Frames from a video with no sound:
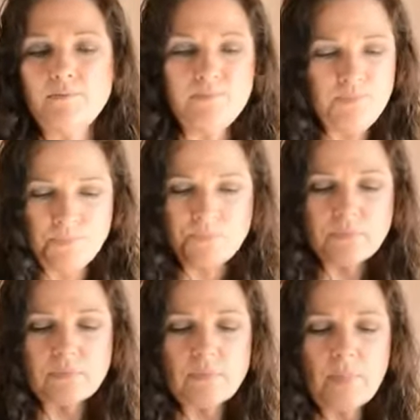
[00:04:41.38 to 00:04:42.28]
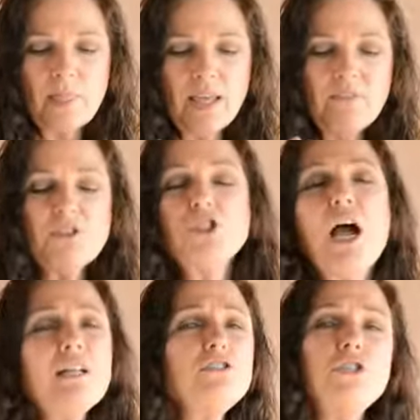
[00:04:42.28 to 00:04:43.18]
if a
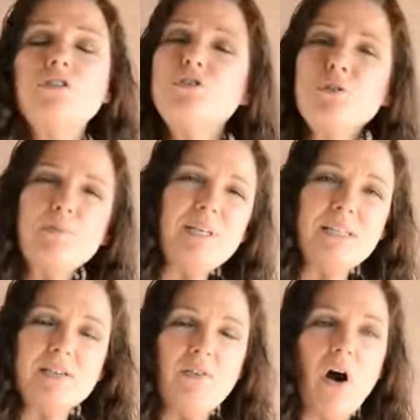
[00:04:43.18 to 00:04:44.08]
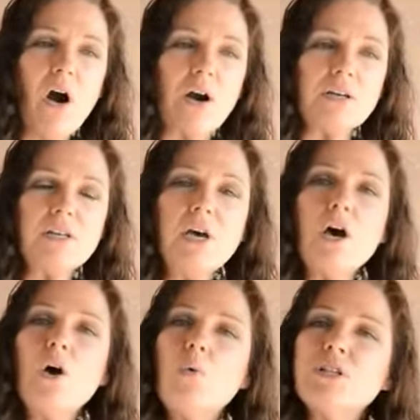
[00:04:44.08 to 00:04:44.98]
child shows you a piece of art,
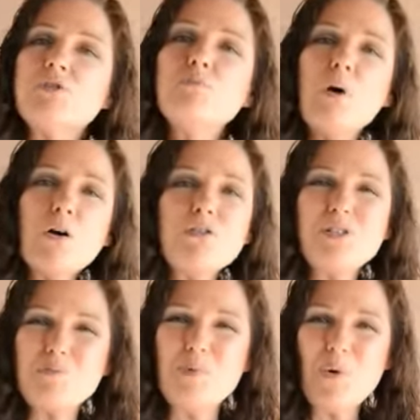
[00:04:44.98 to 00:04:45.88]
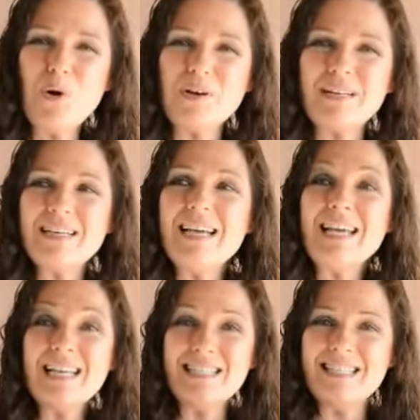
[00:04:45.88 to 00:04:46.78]
what's most important
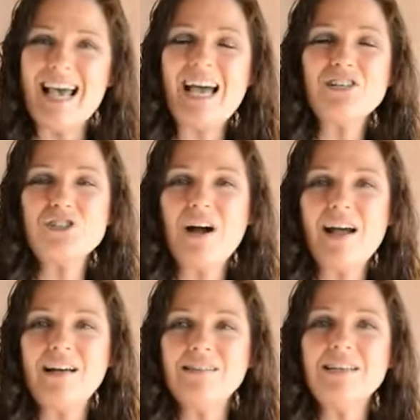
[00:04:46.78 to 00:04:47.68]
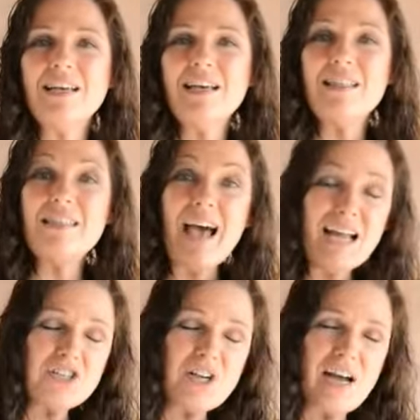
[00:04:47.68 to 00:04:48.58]
is that child,
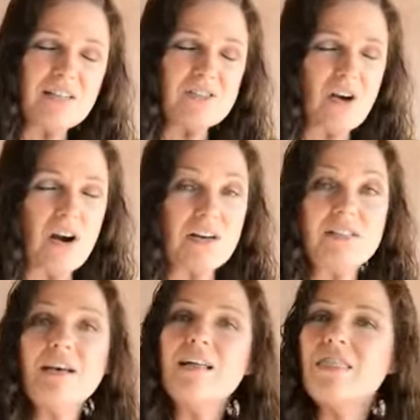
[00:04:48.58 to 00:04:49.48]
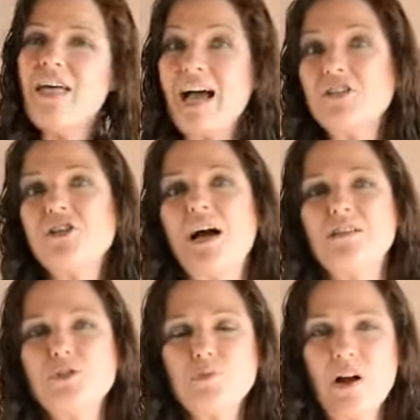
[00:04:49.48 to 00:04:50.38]
that child's art, that
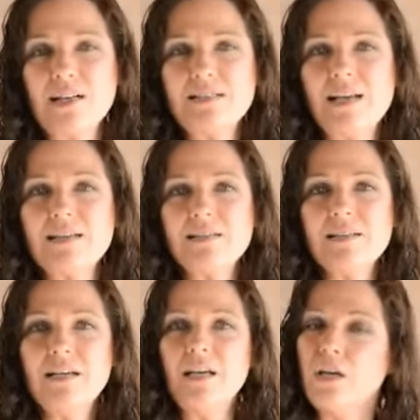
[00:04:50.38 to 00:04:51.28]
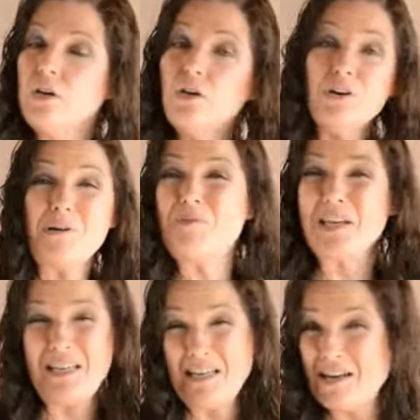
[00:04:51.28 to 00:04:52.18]
child's process. Your
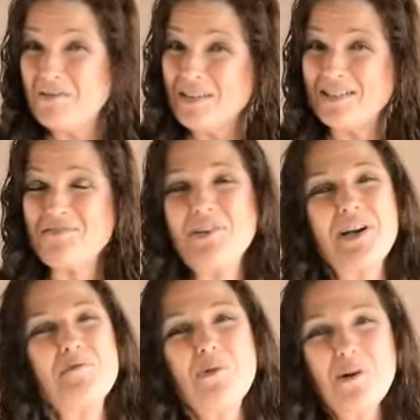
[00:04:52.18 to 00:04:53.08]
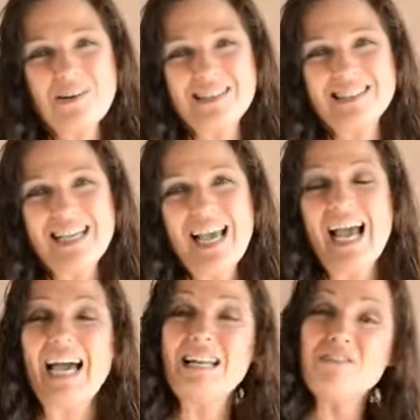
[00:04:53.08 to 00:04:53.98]
opinion of it isn't very important.
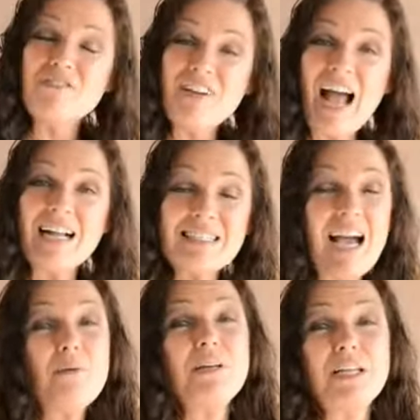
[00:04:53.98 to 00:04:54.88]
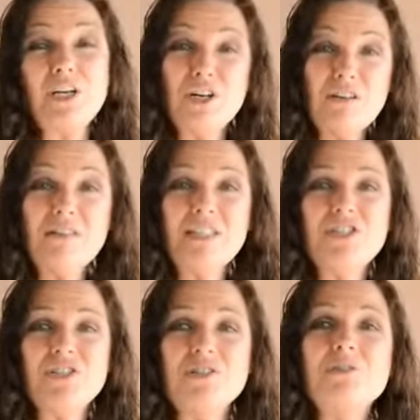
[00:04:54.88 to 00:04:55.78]
And in fact, I would
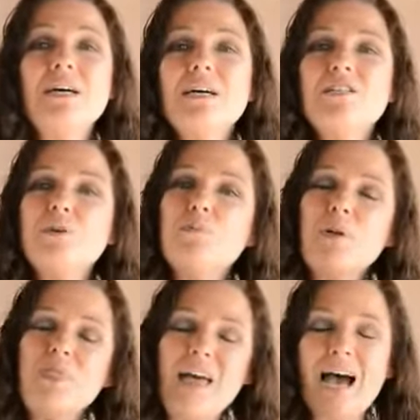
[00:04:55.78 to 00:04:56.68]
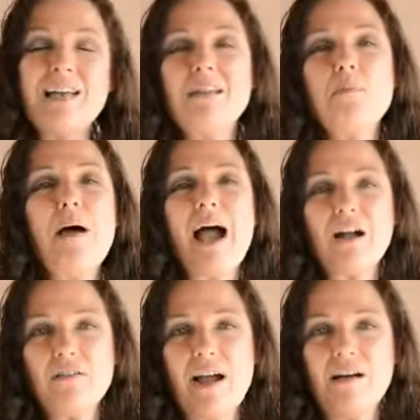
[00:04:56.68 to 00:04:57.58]
encourage you to put that in the
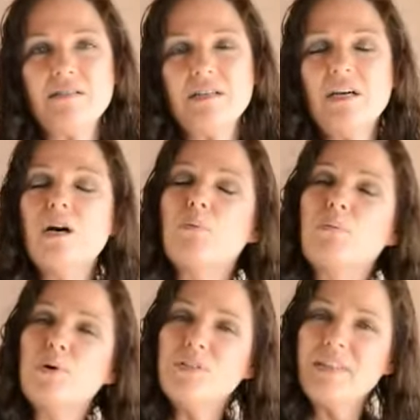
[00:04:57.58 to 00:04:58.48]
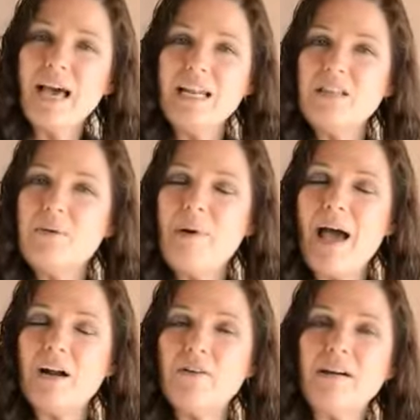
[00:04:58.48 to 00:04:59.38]
background put that in the
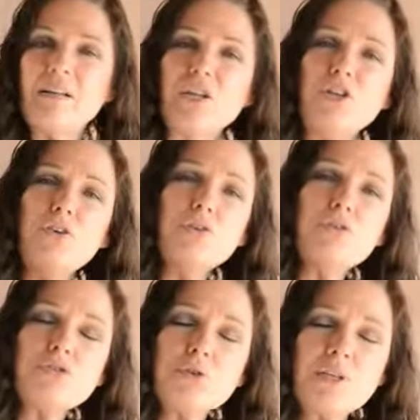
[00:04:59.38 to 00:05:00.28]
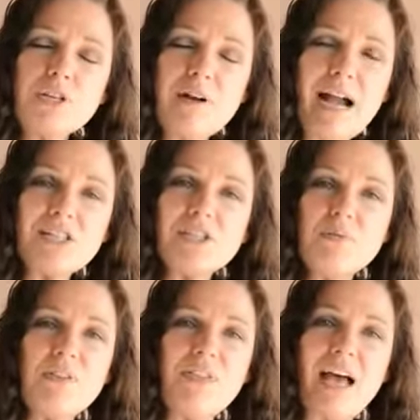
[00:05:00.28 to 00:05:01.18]
background and use your
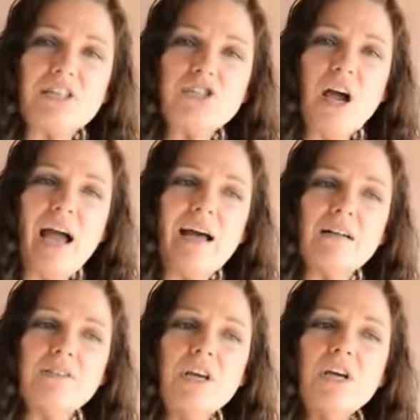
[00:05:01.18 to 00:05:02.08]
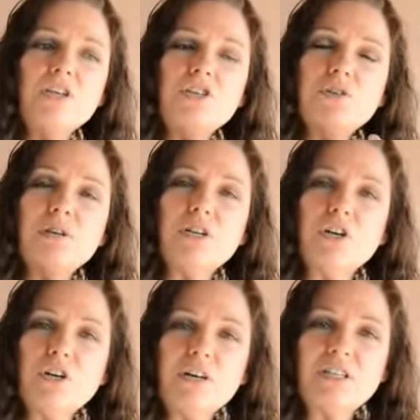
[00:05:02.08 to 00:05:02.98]
interaction with that child to
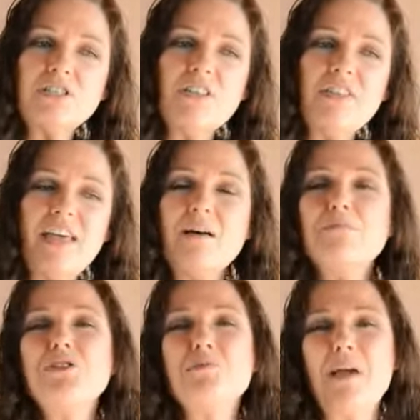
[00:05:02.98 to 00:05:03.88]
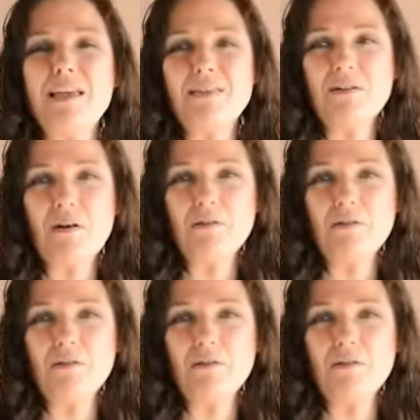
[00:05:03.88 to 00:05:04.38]
encourage them to make their